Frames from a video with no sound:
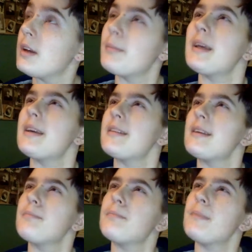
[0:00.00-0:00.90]
Because
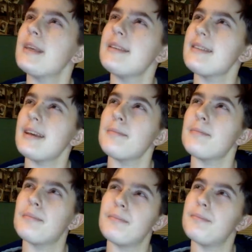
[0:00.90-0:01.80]
he said
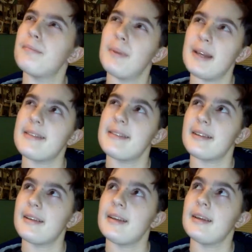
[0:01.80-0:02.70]

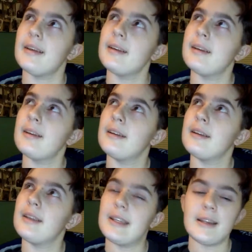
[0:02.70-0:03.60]
basically
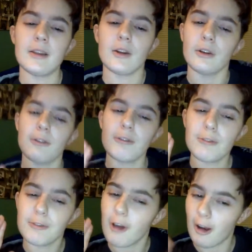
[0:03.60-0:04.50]
either
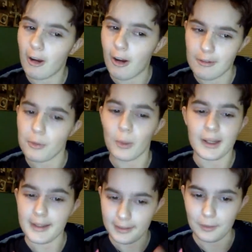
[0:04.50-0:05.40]
fuck off or
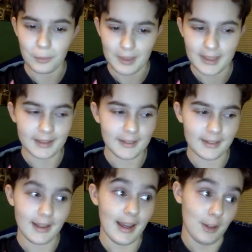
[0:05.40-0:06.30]
kill me,
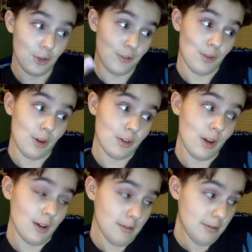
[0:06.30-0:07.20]
and she fucked
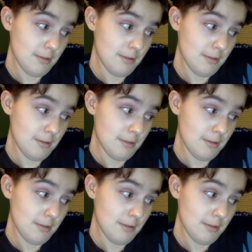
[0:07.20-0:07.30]
off.